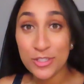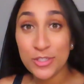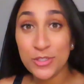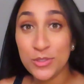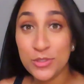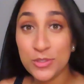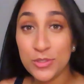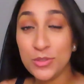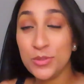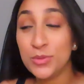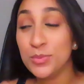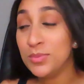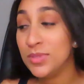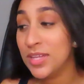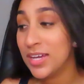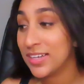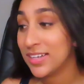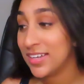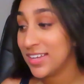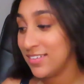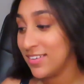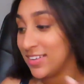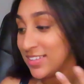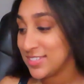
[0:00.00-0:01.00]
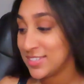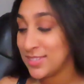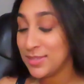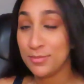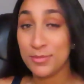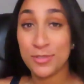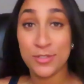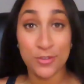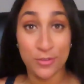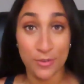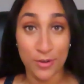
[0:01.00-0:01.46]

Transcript: YouTube that cannot seem to